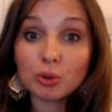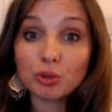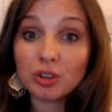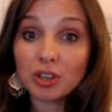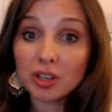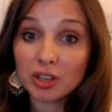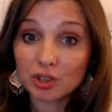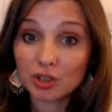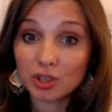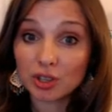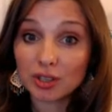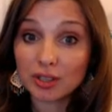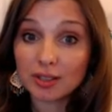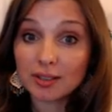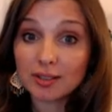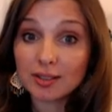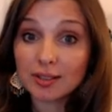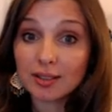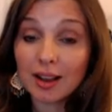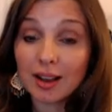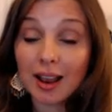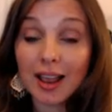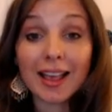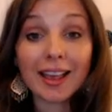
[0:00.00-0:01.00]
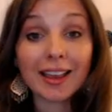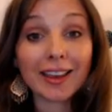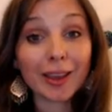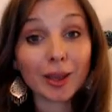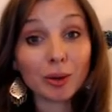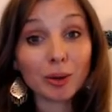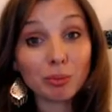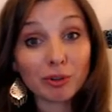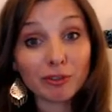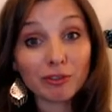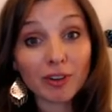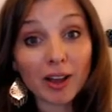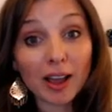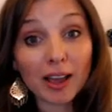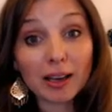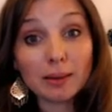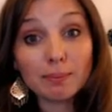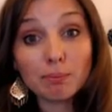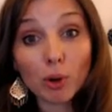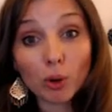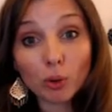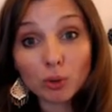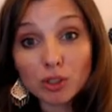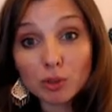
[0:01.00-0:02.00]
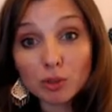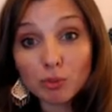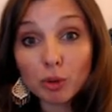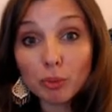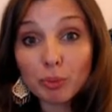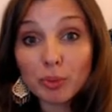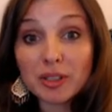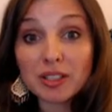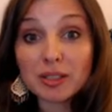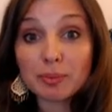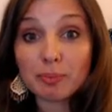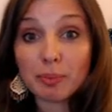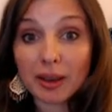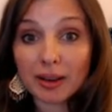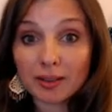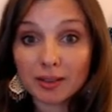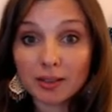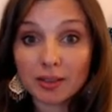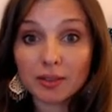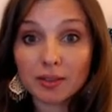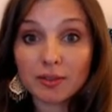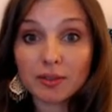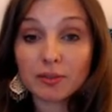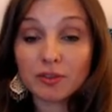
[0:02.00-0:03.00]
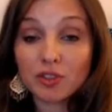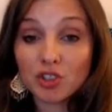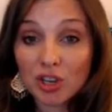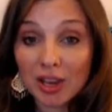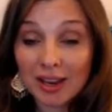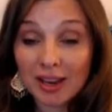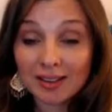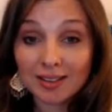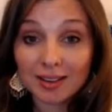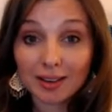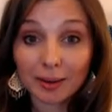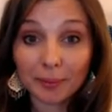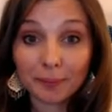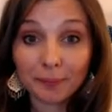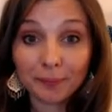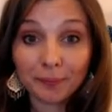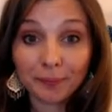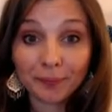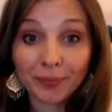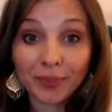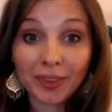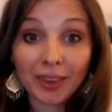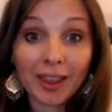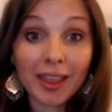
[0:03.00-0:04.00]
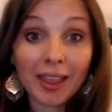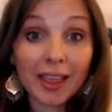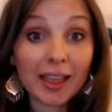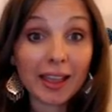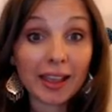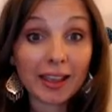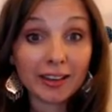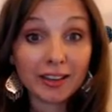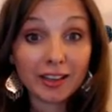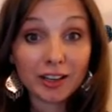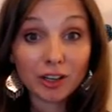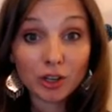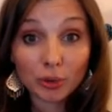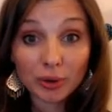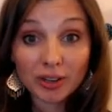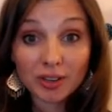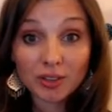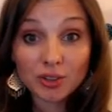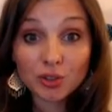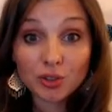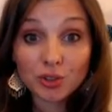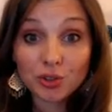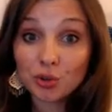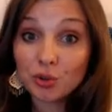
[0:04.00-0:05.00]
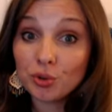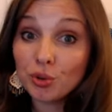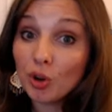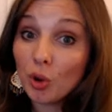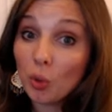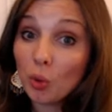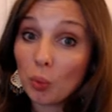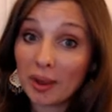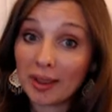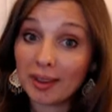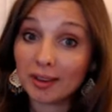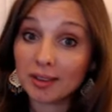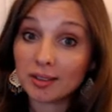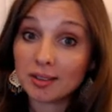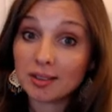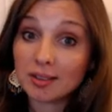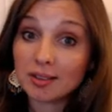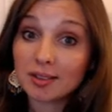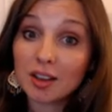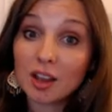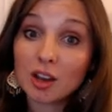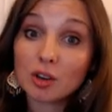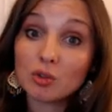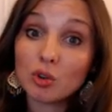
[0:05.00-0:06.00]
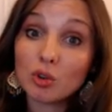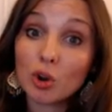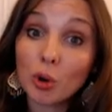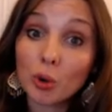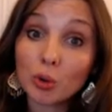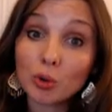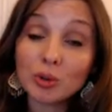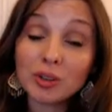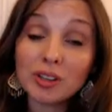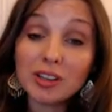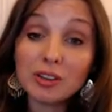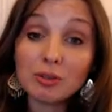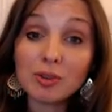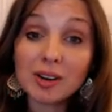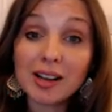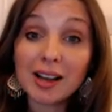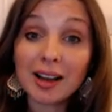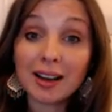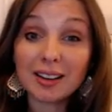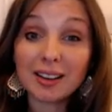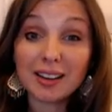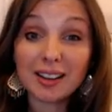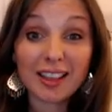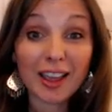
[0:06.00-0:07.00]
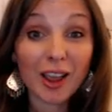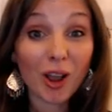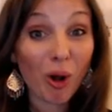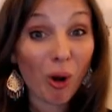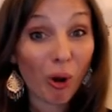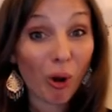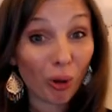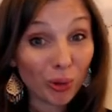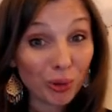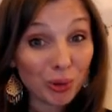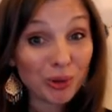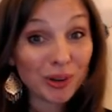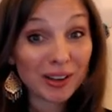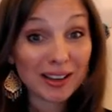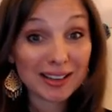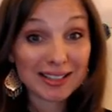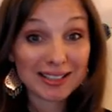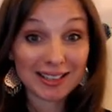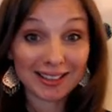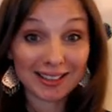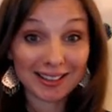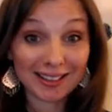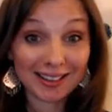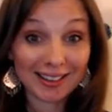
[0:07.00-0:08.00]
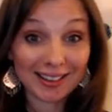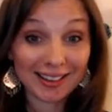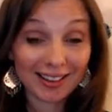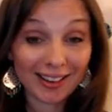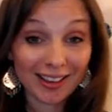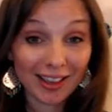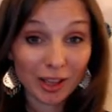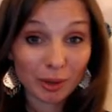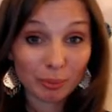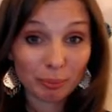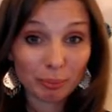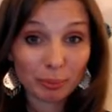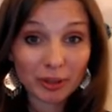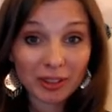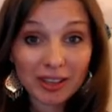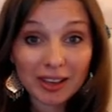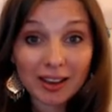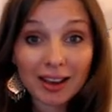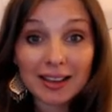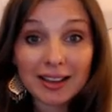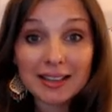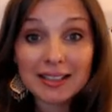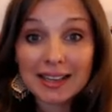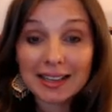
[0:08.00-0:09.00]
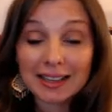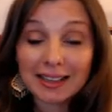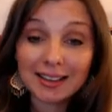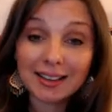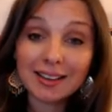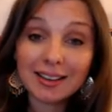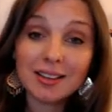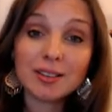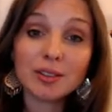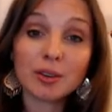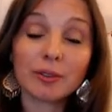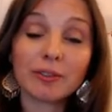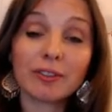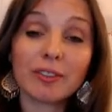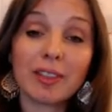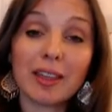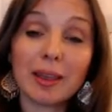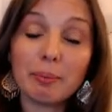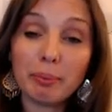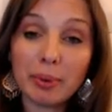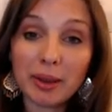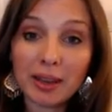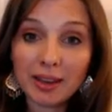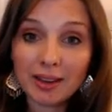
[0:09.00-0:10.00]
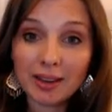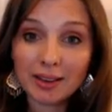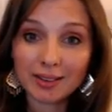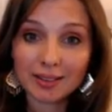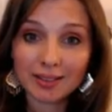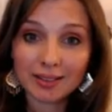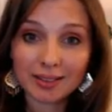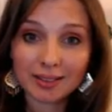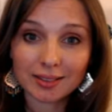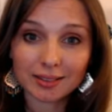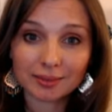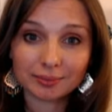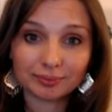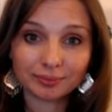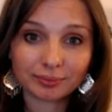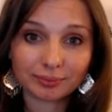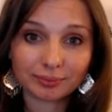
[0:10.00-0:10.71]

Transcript: traditions can provide multiple perspectives of gender and increase student awareness not only regarding their own identity, but the identities of their peers.